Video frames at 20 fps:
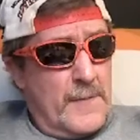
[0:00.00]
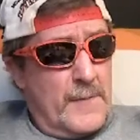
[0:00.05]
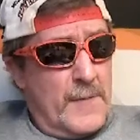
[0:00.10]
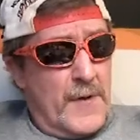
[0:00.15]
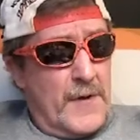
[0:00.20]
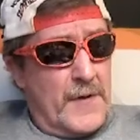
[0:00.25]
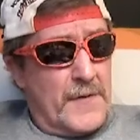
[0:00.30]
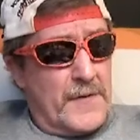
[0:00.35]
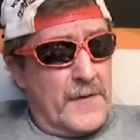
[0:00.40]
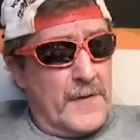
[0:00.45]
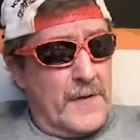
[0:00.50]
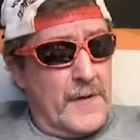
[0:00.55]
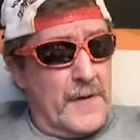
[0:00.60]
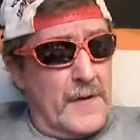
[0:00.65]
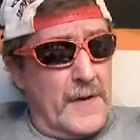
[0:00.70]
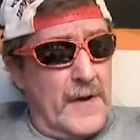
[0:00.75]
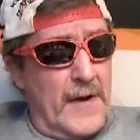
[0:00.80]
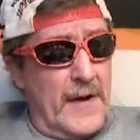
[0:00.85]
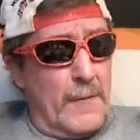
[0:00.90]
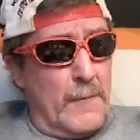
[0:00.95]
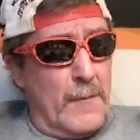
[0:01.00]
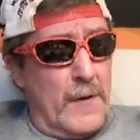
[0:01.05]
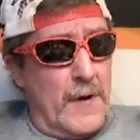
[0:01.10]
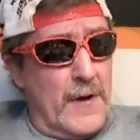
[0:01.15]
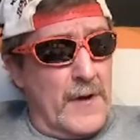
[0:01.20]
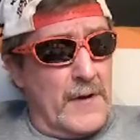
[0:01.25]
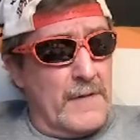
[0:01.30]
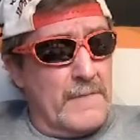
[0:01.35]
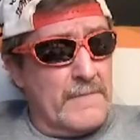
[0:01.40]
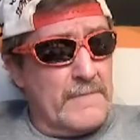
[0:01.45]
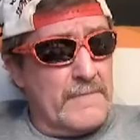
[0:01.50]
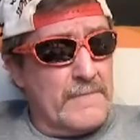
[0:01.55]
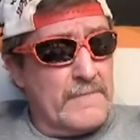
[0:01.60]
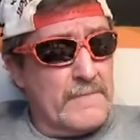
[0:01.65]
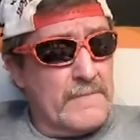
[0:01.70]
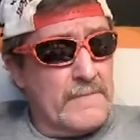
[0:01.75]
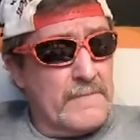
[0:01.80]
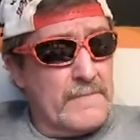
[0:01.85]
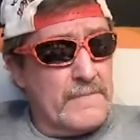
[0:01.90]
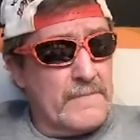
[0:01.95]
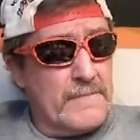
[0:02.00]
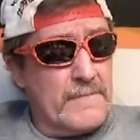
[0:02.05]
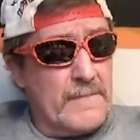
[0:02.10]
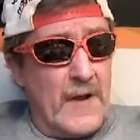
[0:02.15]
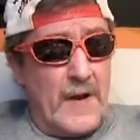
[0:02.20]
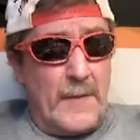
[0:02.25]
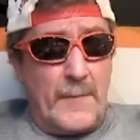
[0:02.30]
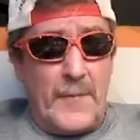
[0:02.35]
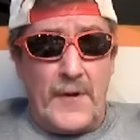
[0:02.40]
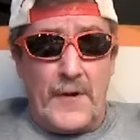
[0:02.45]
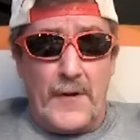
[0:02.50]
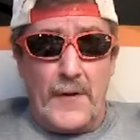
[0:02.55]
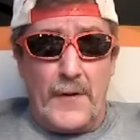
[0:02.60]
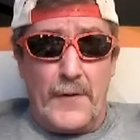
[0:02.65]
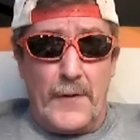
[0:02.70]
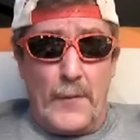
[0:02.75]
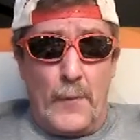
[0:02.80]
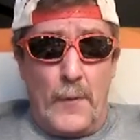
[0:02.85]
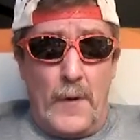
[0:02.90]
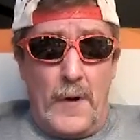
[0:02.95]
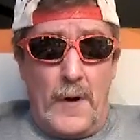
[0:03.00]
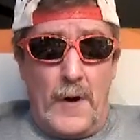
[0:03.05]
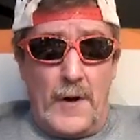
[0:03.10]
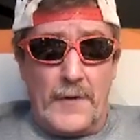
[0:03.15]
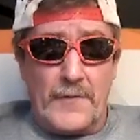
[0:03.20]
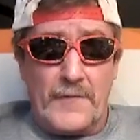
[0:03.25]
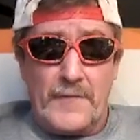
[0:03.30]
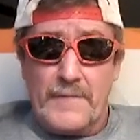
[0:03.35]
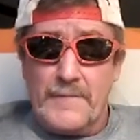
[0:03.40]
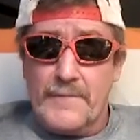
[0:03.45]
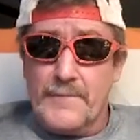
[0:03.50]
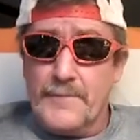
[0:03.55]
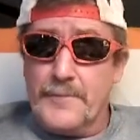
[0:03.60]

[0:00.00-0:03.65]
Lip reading: But anyway, that'll be a good one to watch.